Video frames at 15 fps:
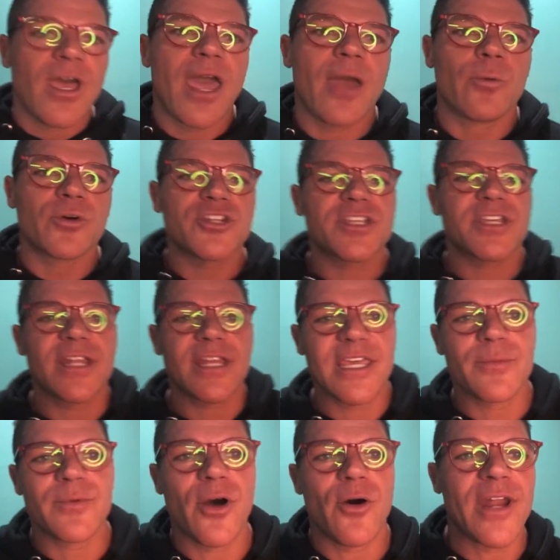And we're just going to
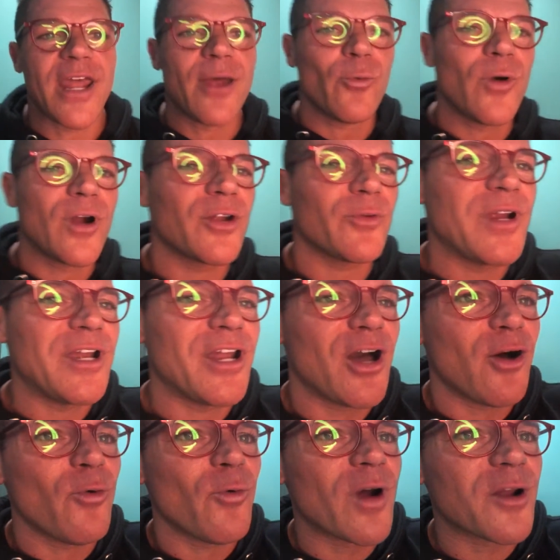keep going. And what do we
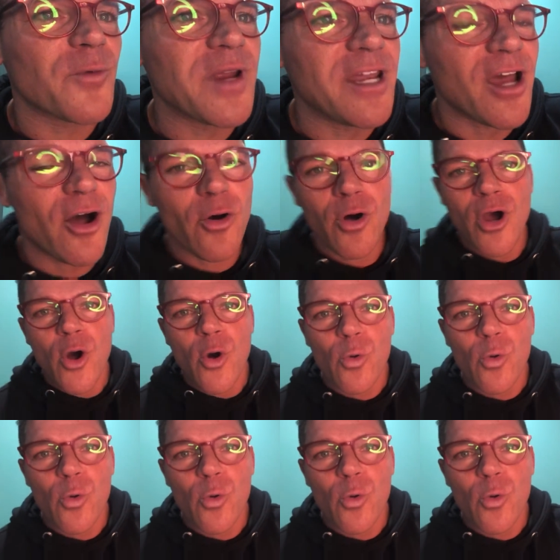know? What do we know?